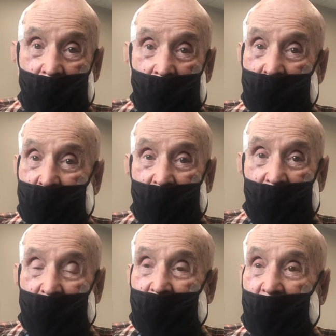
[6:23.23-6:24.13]

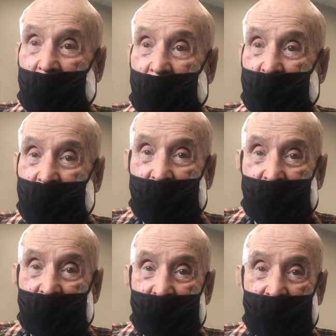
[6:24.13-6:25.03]
No, not, I mean,
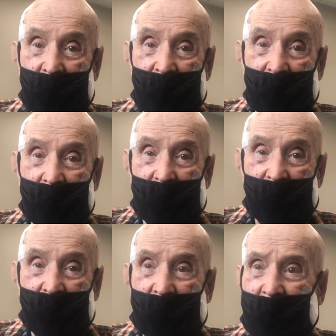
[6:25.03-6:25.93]
just regular
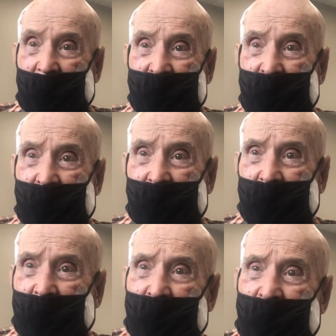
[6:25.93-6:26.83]
guys,
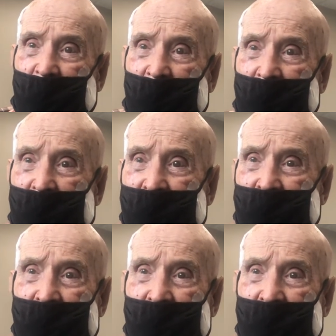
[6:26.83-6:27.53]
no foreigners or